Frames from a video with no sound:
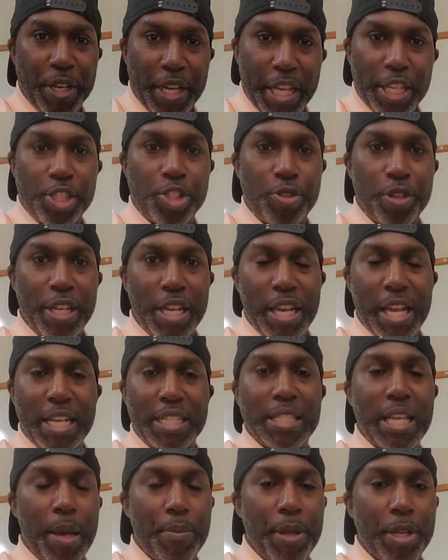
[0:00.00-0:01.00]
to entry the
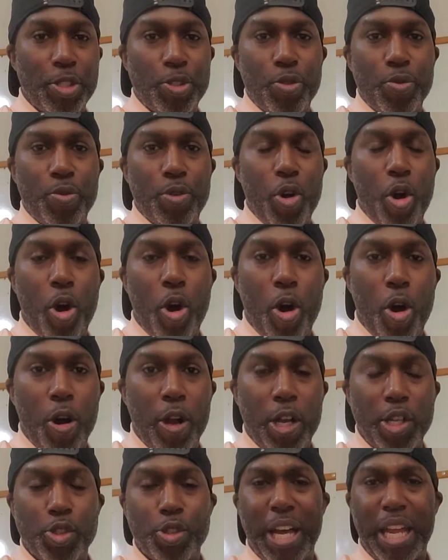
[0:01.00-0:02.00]
next time that you call,
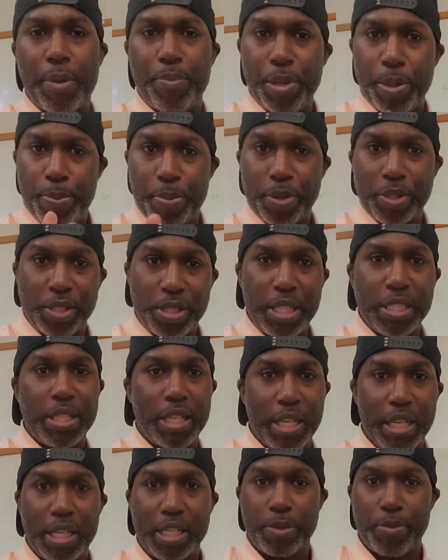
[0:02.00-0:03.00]
because you got to be
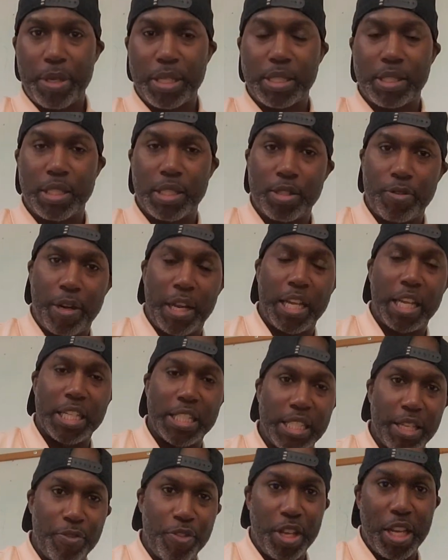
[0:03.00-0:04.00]
persistent in this business, right?
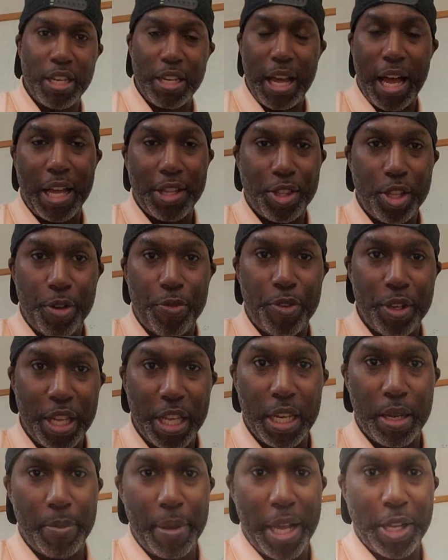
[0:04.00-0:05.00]
Because if you're not, they'll
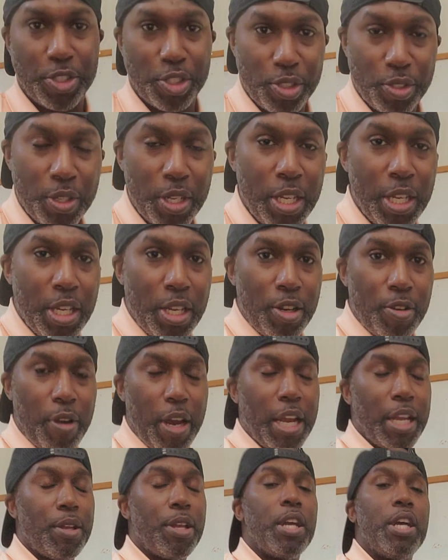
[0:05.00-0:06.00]
forget about you,
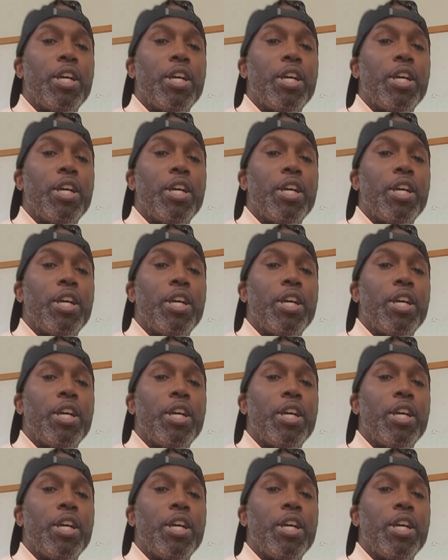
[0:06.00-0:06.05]
right?